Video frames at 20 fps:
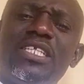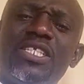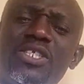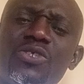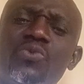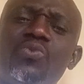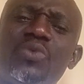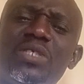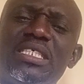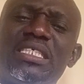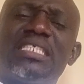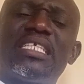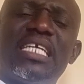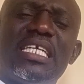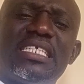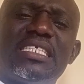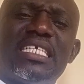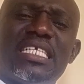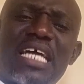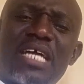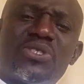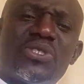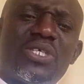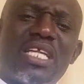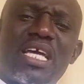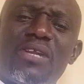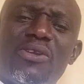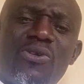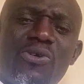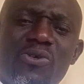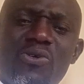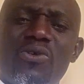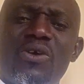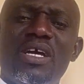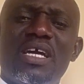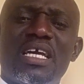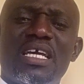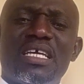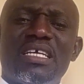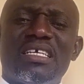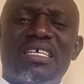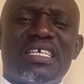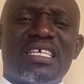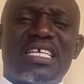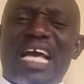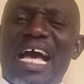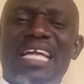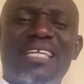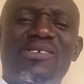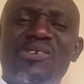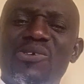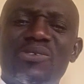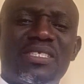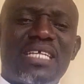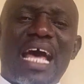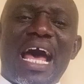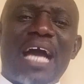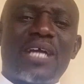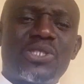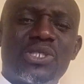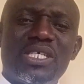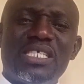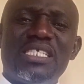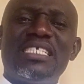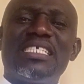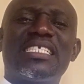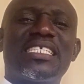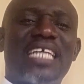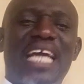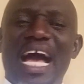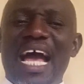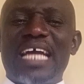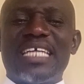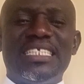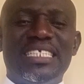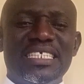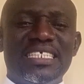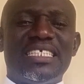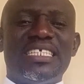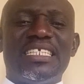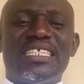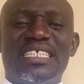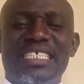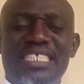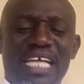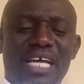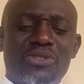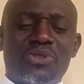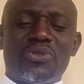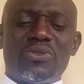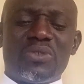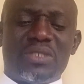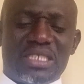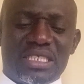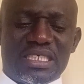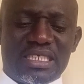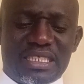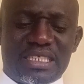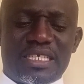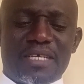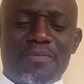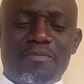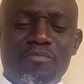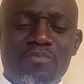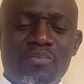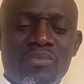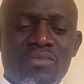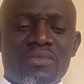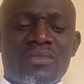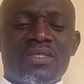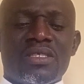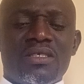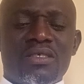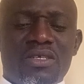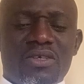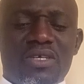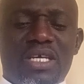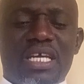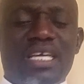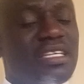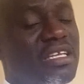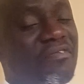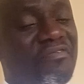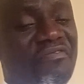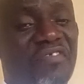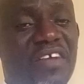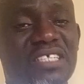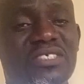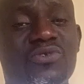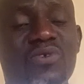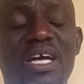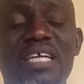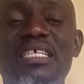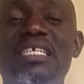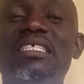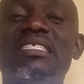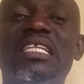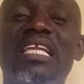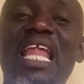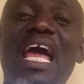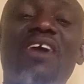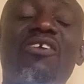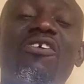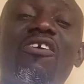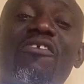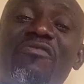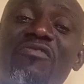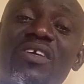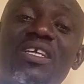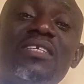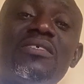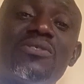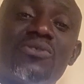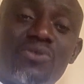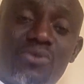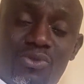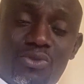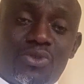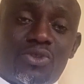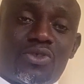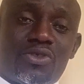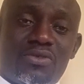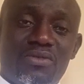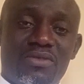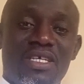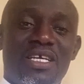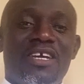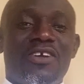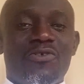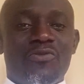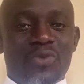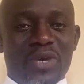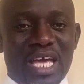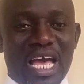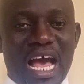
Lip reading: do we say international law cannot actually guide the international system? Okay, the first one is lack of institution. We